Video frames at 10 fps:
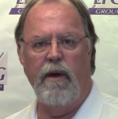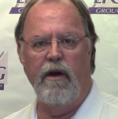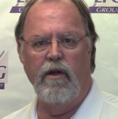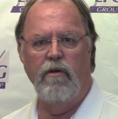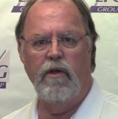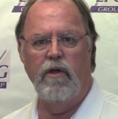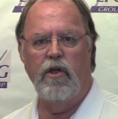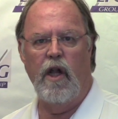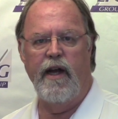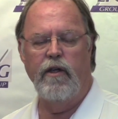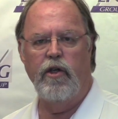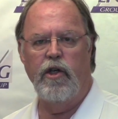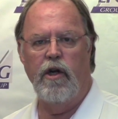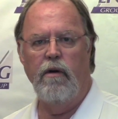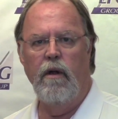better usage last
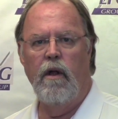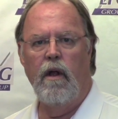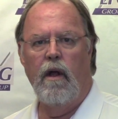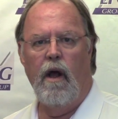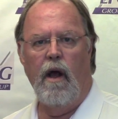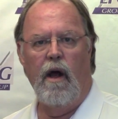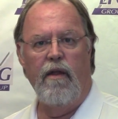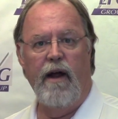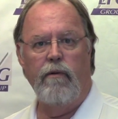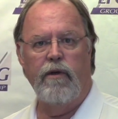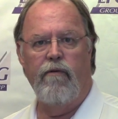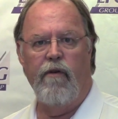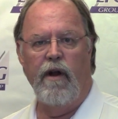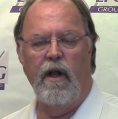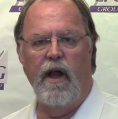year. Uh, that was a
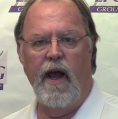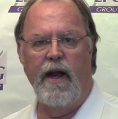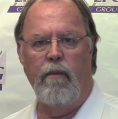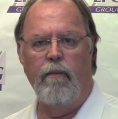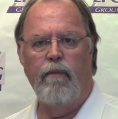friendly item.